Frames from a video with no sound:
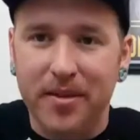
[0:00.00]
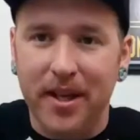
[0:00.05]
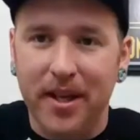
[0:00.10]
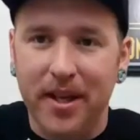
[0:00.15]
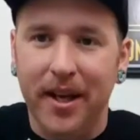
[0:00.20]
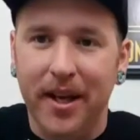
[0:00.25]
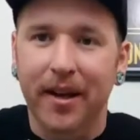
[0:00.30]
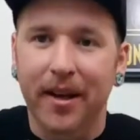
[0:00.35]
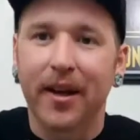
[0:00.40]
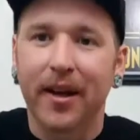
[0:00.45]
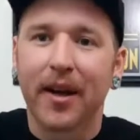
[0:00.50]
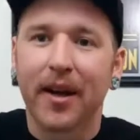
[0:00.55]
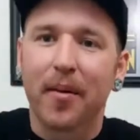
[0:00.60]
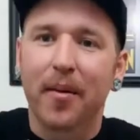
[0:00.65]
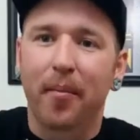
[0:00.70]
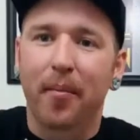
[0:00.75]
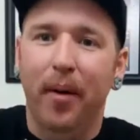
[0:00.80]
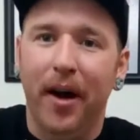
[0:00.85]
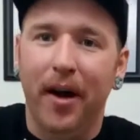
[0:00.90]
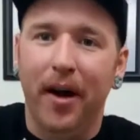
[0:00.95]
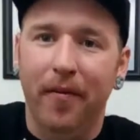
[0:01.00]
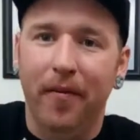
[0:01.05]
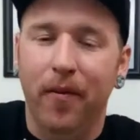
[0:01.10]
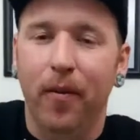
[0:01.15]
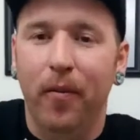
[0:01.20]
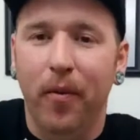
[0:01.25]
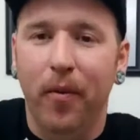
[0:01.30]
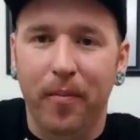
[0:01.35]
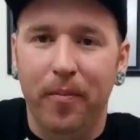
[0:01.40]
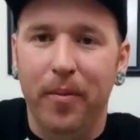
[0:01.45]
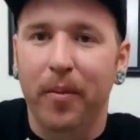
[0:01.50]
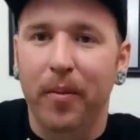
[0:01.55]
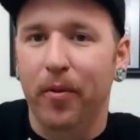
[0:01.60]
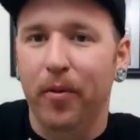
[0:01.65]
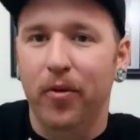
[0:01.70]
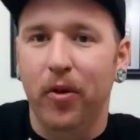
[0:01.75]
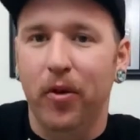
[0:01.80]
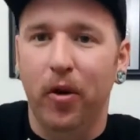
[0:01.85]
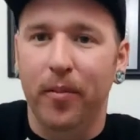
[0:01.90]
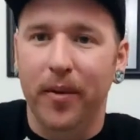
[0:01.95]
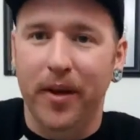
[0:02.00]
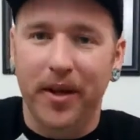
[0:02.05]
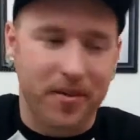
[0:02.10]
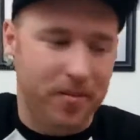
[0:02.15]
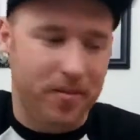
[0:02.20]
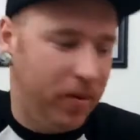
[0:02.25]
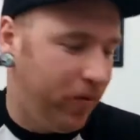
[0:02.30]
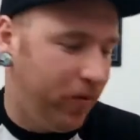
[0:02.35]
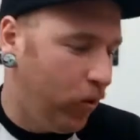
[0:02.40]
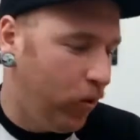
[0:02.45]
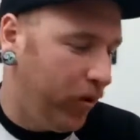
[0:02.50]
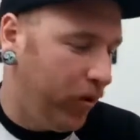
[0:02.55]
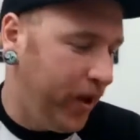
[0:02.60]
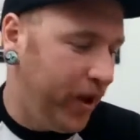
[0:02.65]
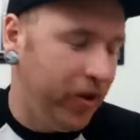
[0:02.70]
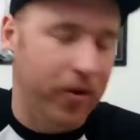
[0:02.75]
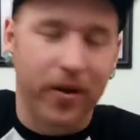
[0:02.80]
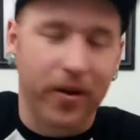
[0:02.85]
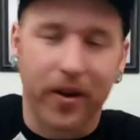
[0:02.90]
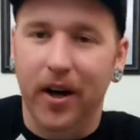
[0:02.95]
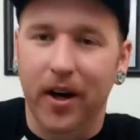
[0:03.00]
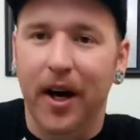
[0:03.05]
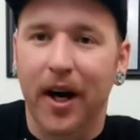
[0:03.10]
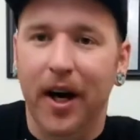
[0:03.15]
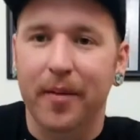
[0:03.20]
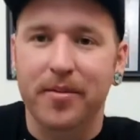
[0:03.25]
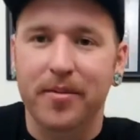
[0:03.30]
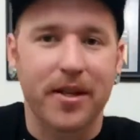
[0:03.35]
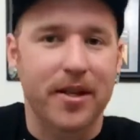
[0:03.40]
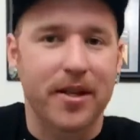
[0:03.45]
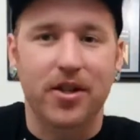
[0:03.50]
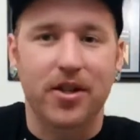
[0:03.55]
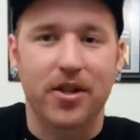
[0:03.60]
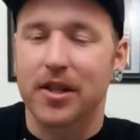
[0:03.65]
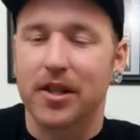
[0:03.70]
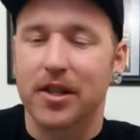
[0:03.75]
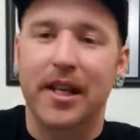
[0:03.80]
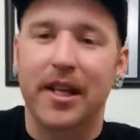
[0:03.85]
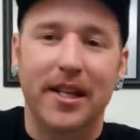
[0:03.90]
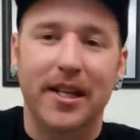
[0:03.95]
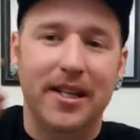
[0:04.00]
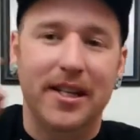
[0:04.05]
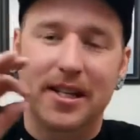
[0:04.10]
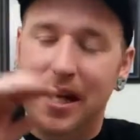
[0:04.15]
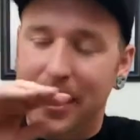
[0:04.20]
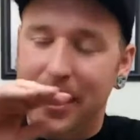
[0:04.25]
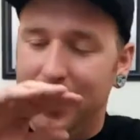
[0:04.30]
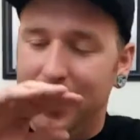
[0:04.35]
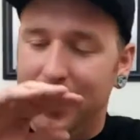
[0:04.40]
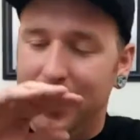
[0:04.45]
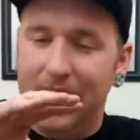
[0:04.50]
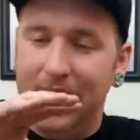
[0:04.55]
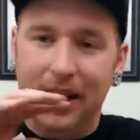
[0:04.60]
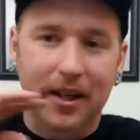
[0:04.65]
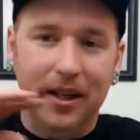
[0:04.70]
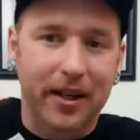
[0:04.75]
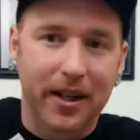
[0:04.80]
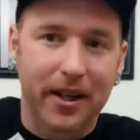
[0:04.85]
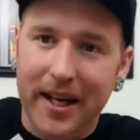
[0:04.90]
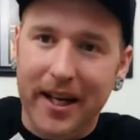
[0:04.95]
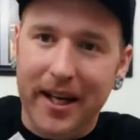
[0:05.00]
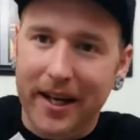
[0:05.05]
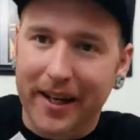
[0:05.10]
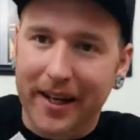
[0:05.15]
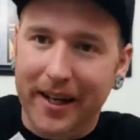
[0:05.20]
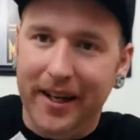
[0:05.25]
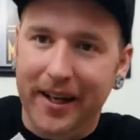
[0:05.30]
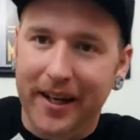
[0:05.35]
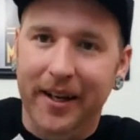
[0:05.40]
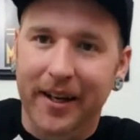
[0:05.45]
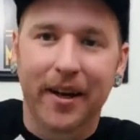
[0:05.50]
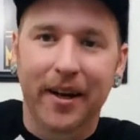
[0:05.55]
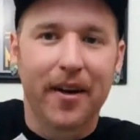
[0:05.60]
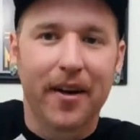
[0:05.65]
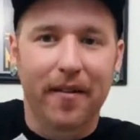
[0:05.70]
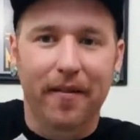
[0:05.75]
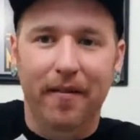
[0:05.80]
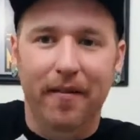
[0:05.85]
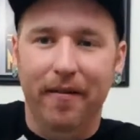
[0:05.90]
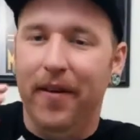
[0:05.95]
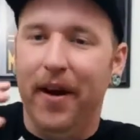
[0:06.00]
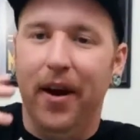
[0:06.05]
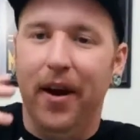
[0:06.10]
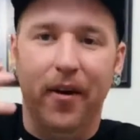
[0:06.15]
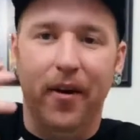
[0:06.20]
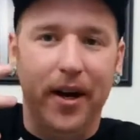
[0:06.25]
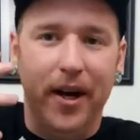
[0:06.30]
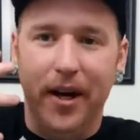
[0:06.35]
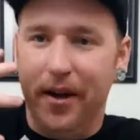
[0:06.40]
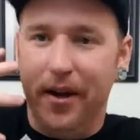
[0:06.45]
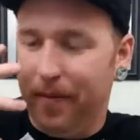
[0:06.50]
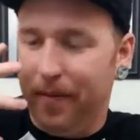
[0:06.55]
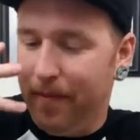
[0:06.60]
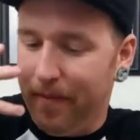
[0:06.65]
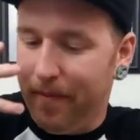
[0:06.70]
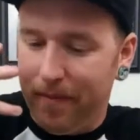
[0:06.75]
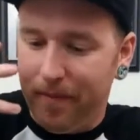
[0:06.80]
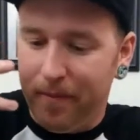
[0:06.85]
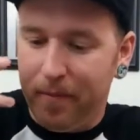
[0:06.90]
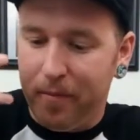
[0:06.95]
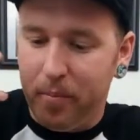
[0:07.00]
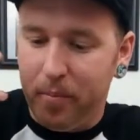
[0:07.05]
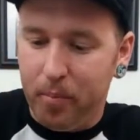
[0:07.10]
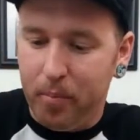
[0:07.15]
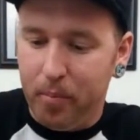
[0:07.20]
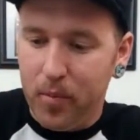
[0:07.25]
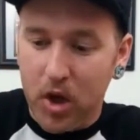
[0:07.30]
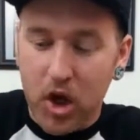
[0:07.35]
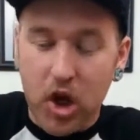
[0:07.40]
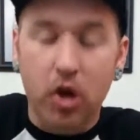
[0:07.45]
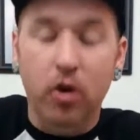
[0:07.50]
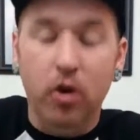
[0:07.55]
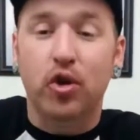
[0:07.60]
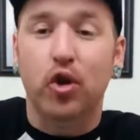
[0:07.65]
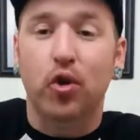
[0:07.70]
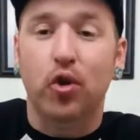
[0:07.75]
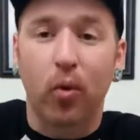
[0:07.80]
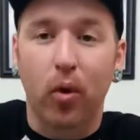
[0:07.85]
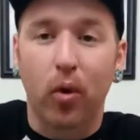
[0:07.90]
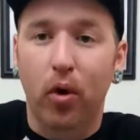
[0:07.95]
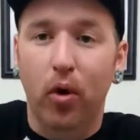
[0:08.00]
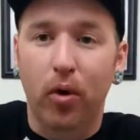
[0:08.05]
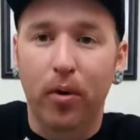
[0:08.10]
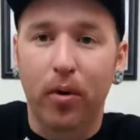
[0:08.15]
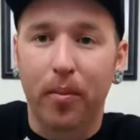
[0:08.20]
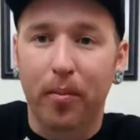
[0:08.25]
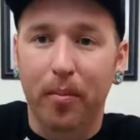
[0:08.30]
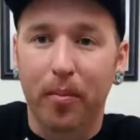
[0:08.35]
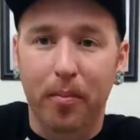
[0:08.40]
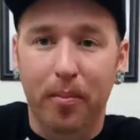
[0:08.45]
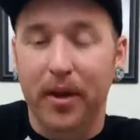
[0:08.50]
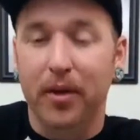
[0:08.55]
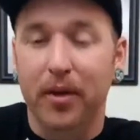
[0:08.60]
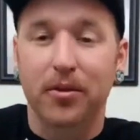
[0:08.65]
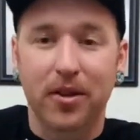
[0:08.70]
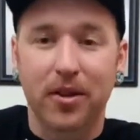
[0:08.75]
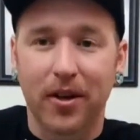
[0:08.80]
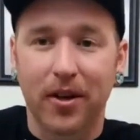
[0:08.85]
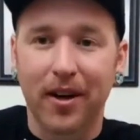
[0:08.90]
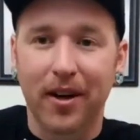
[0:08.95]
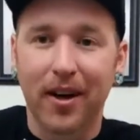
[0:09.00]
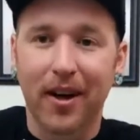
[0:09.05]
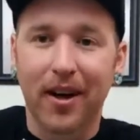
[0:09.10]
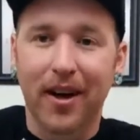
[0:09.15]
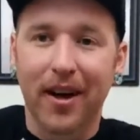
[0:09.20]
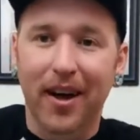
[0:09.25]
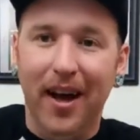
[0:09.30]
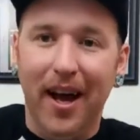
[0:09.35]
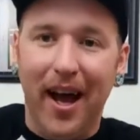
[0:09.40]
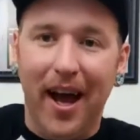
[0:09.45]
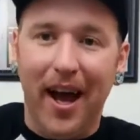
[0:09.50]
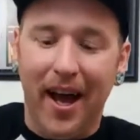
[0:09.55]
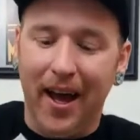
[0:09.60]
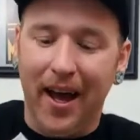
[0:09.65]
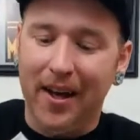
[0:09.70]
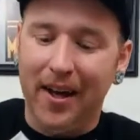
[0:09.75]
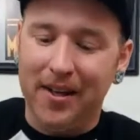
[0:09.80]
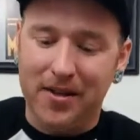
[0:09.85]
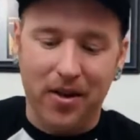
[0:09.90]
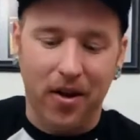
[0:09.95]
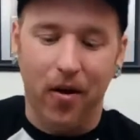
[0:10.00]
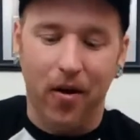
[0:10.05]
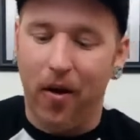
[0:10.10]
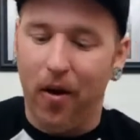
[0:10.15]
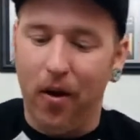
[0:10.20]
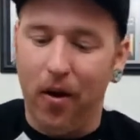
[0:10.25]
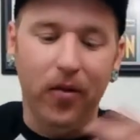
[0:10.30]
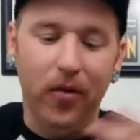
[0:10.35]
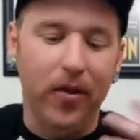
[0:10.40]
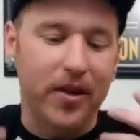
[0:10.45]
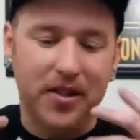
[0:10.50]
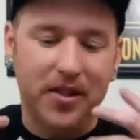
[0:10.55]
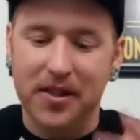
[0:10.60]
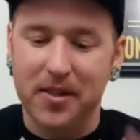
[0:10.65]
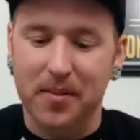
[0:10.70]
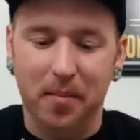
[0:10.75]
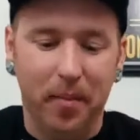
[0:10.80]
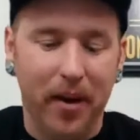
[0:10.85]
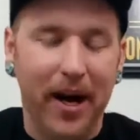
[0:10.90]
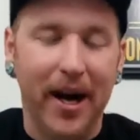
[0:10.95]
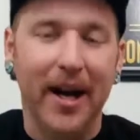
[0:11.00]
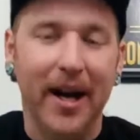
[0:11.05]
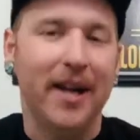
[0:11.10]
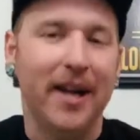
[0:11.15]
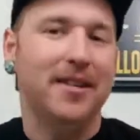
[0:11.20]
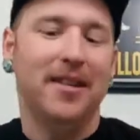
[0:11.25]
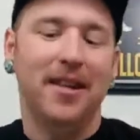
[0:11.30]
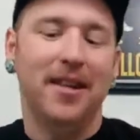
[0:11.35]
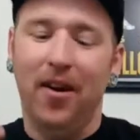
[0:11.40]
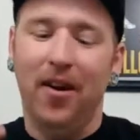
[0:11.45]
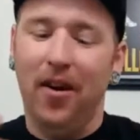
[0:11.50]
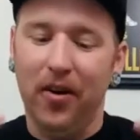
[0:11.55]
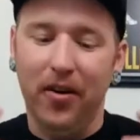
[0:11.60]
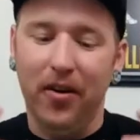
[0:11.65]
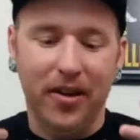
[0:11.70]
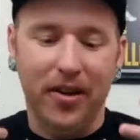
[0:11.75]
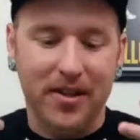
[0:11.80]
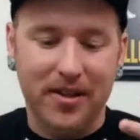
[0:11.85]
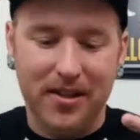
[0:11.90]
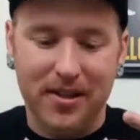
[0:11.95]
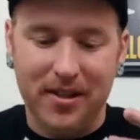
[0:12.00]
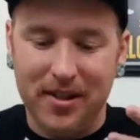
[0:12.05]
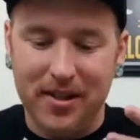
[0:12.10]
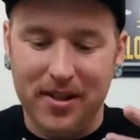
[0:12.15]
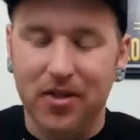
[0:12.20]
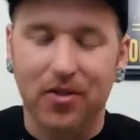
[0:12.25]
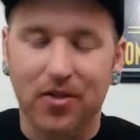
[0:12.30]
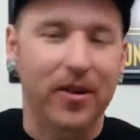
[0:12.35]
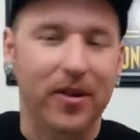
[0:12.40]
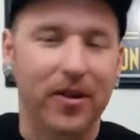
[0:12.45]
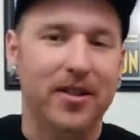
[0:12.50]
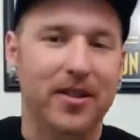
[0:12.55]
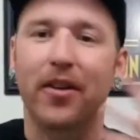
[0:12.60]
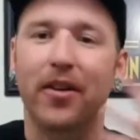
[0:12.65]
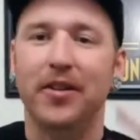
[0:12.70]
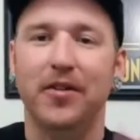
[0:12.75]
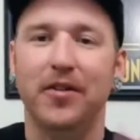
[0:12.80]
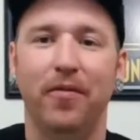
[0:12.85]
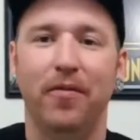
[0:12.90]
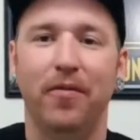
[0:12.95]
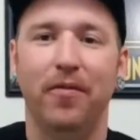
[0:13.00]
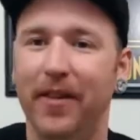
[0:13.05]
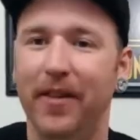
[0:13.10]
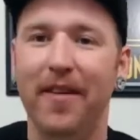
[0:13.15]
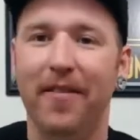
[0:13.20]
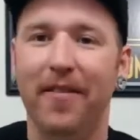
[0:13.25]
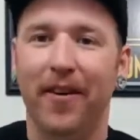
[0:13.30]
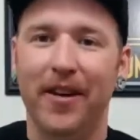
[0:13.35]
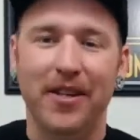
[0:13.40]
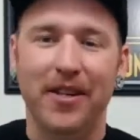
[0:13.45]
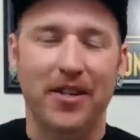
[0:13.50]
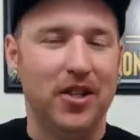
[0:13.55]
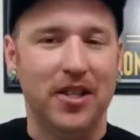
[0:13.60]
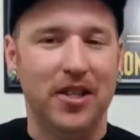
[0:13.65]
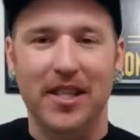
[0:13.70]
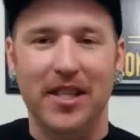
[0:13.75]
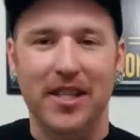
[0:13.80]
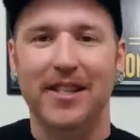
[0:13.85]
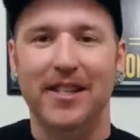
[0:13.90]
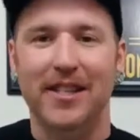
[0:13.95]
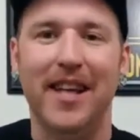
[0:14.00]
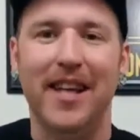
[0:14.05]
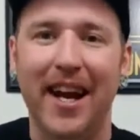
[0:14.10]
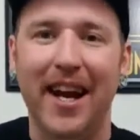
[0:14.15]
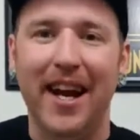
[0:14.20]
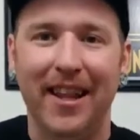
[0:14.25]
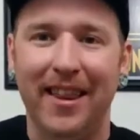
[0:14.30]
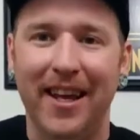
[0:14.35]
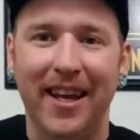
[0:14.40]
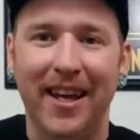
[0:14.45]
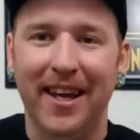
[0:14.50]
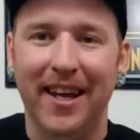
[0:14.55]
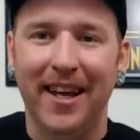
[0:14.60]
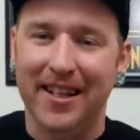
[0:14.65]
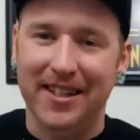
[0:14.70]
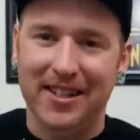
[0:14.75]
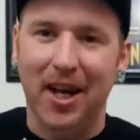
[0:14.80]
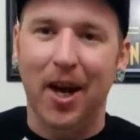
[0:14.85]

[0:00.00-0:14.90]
in it, but from what people have told me is before they do their hops, it's just an insanely clean, very neutral Pilsner. And so all this spice and all this citrus and all this flavor, it's just insane thinking it's